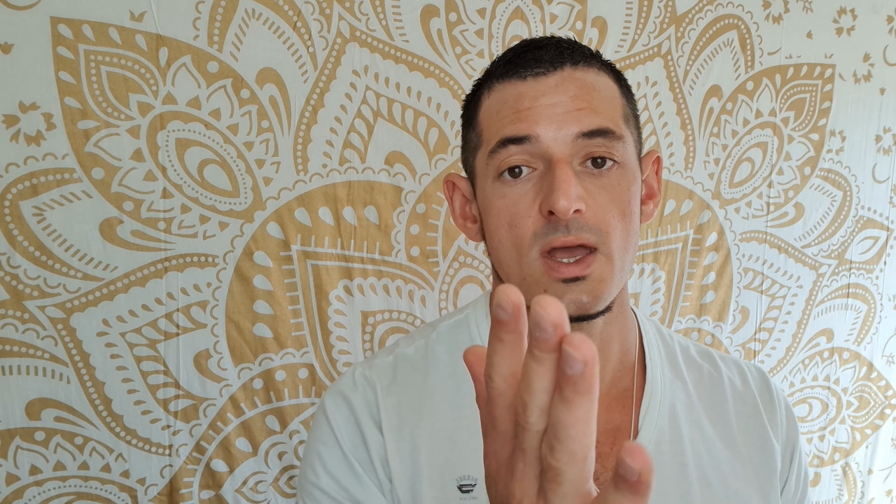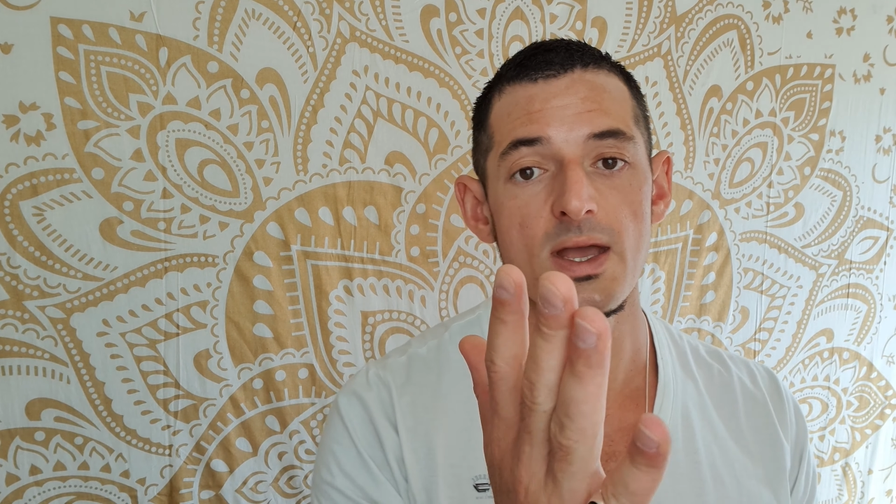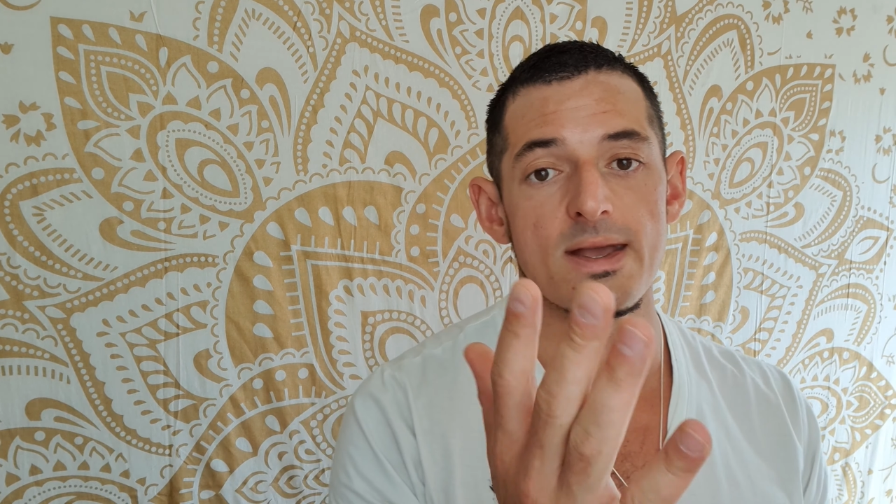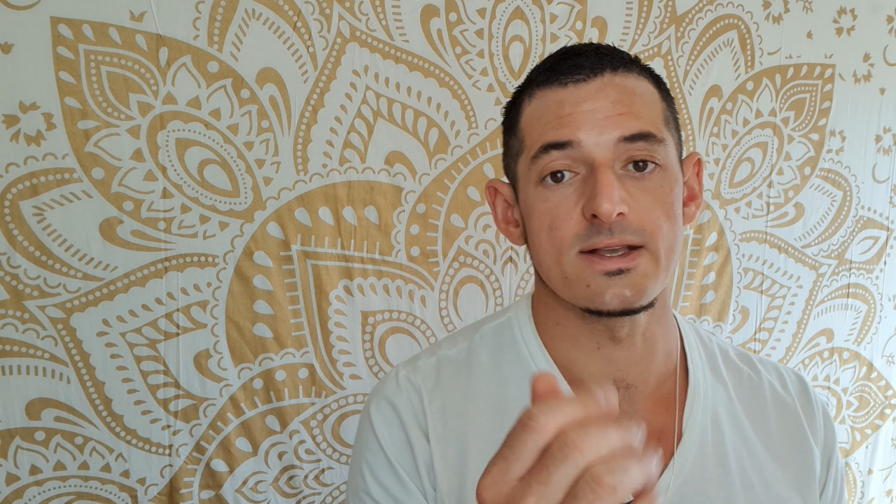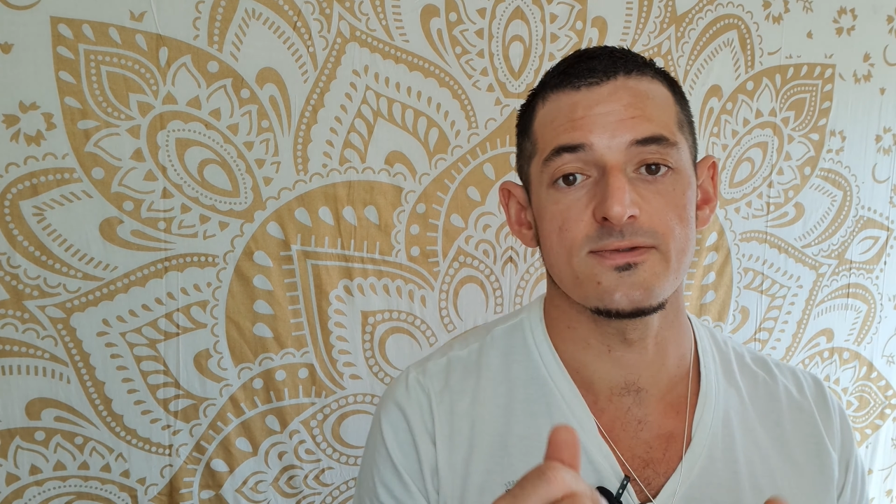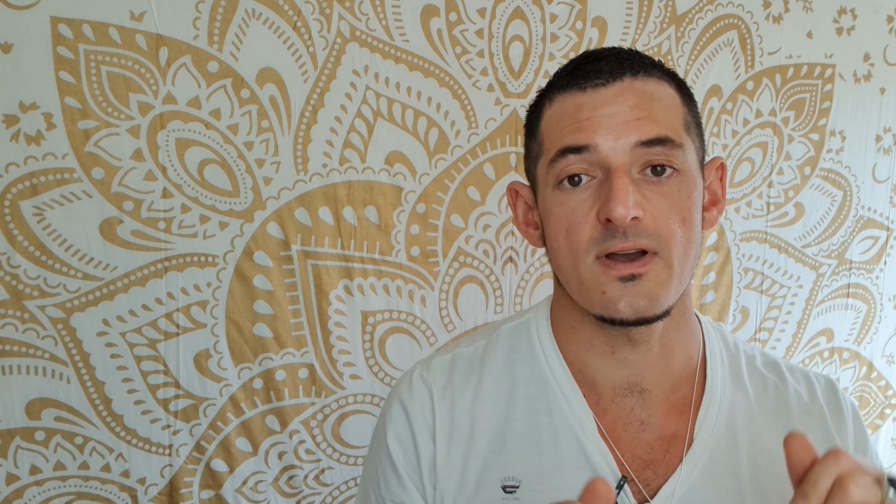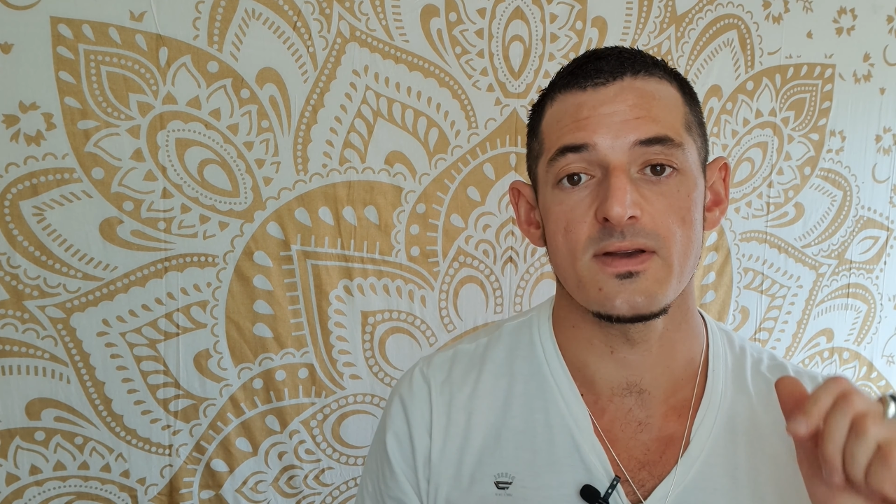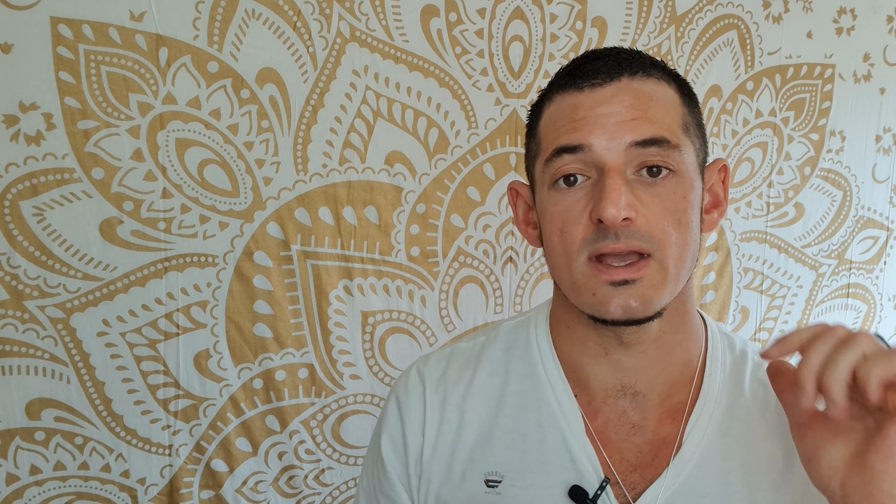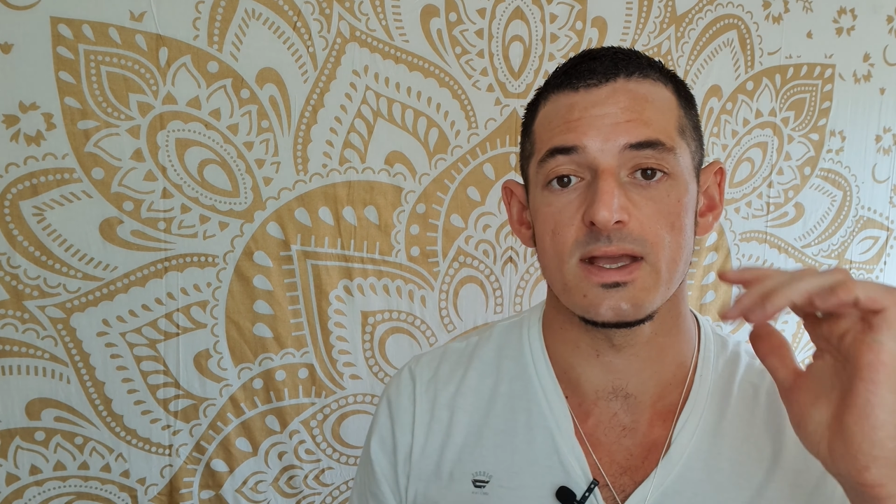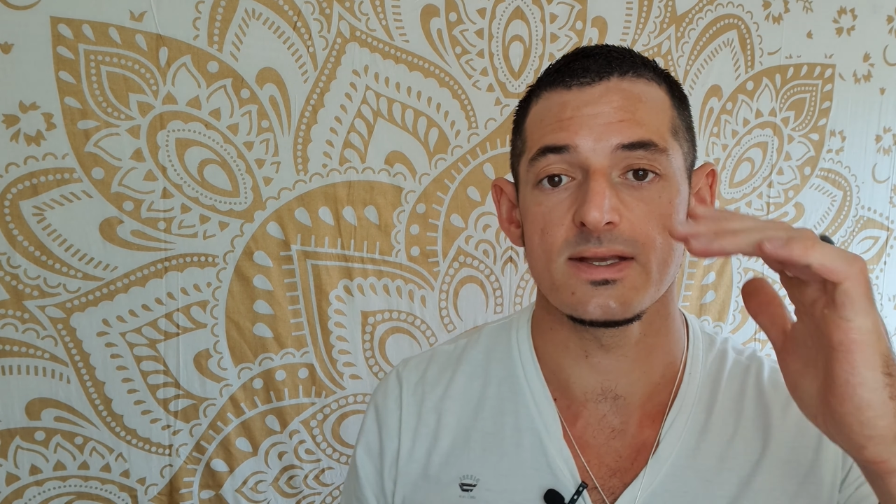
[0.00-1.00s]
it is
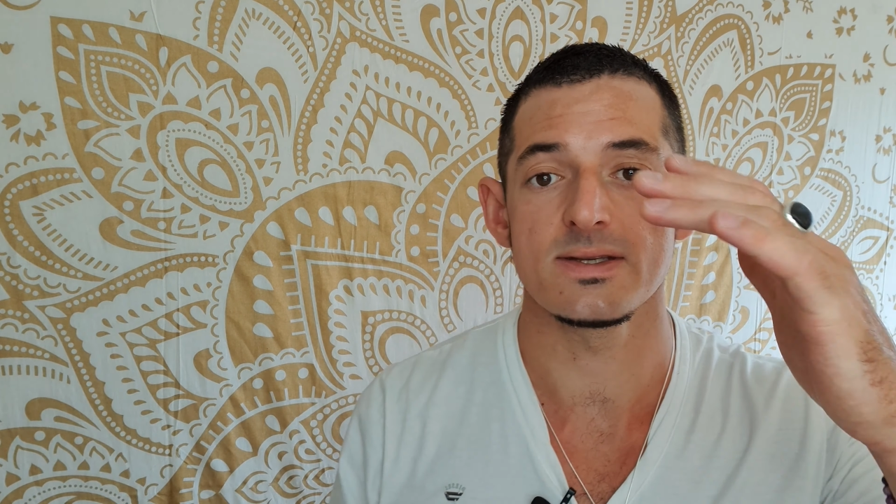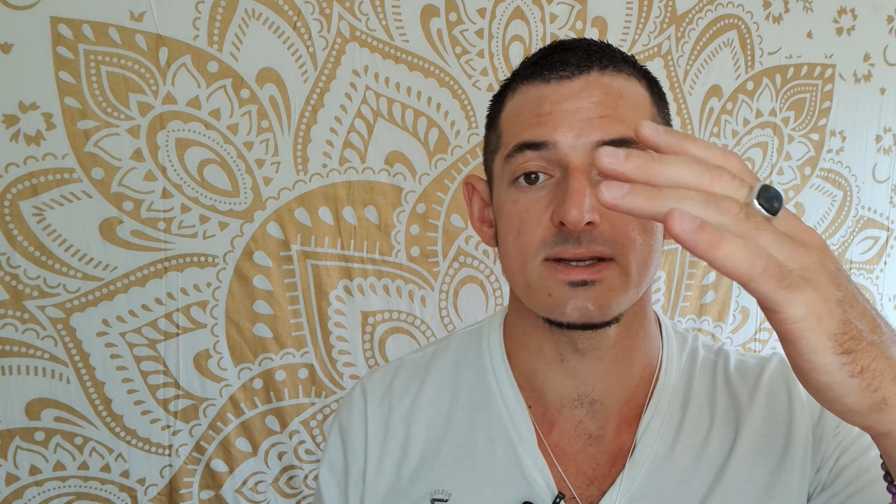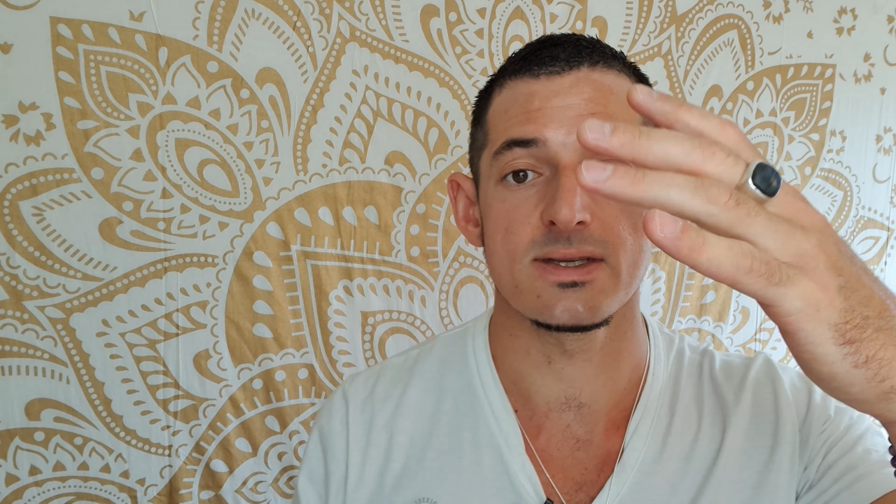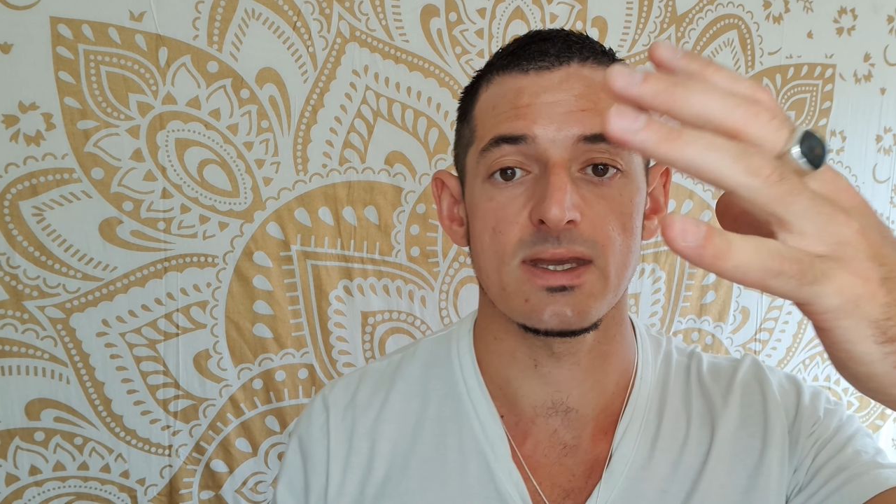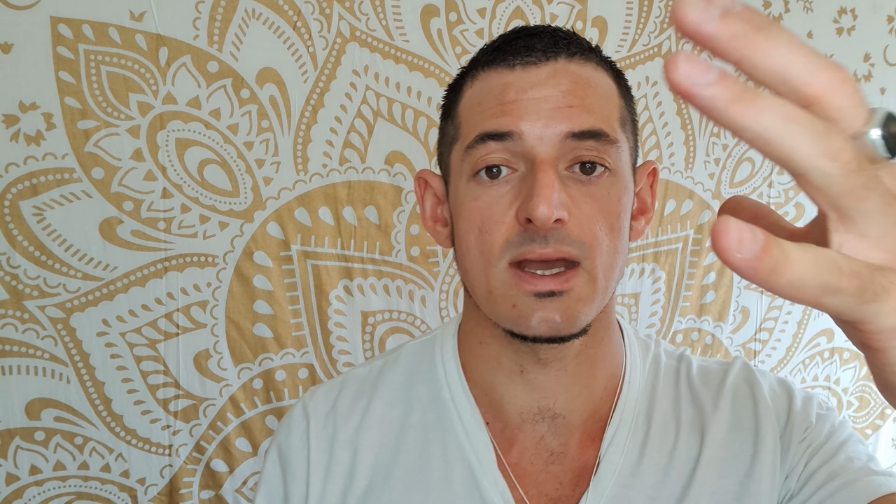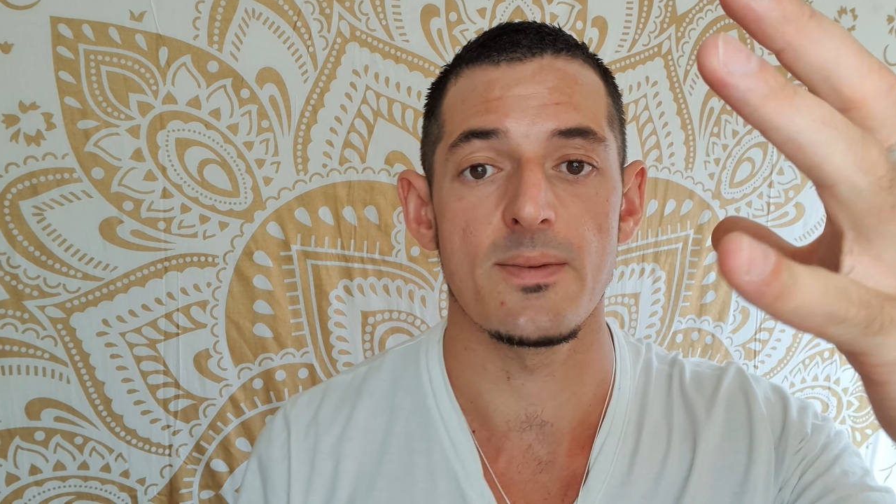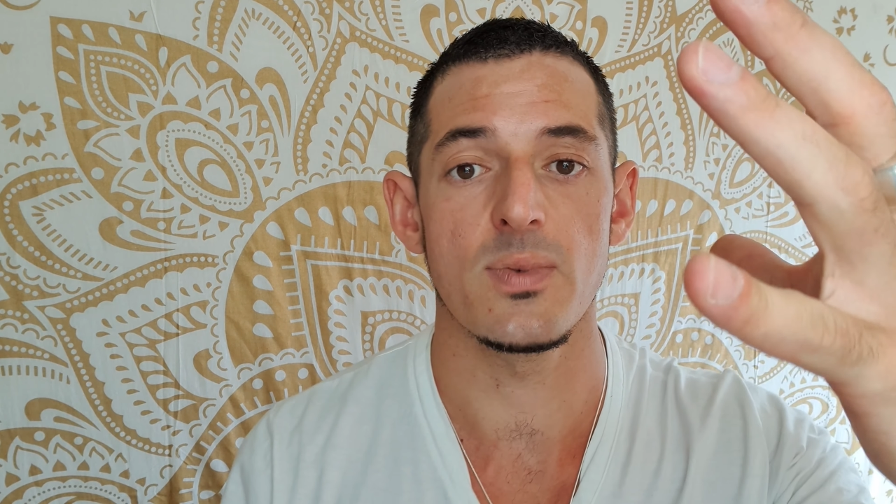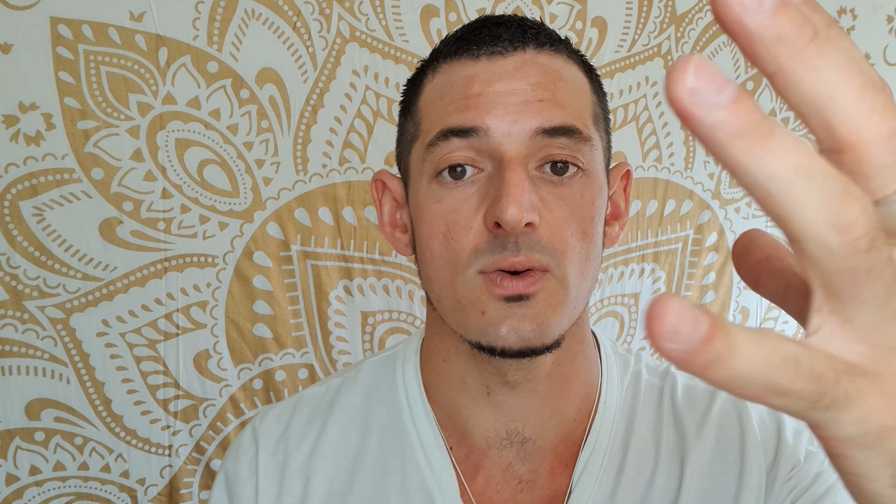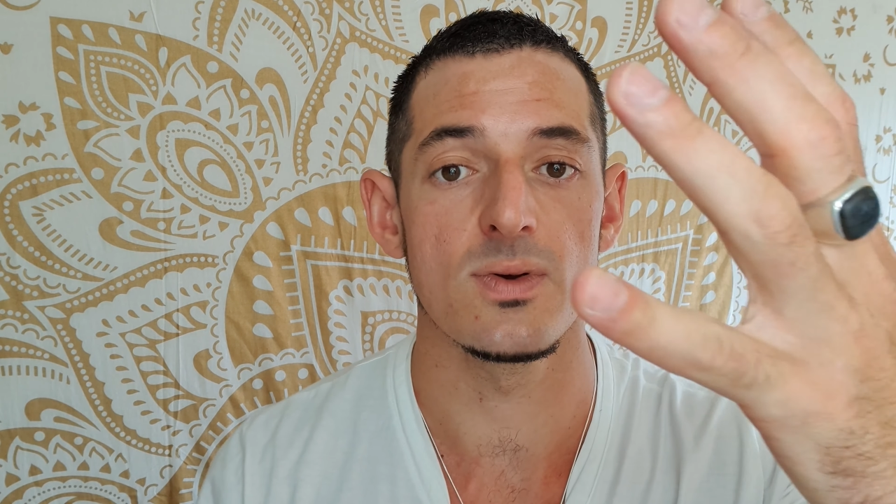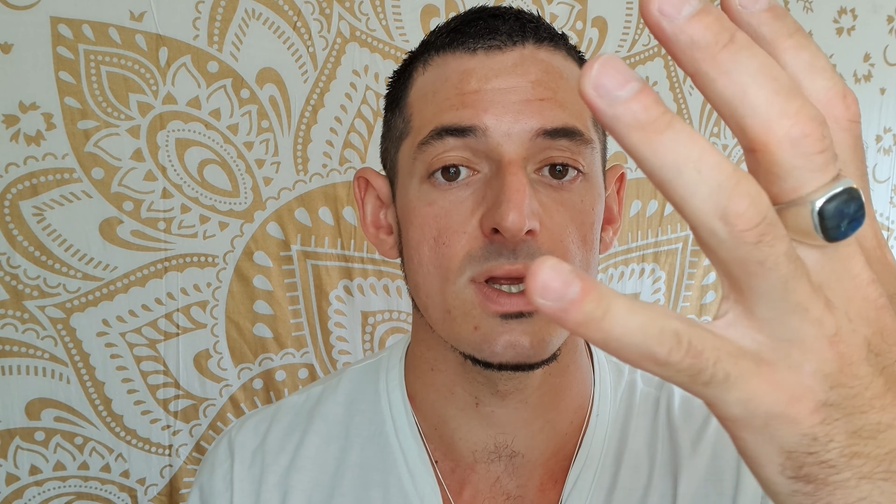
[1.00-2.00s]
very easy to get pulled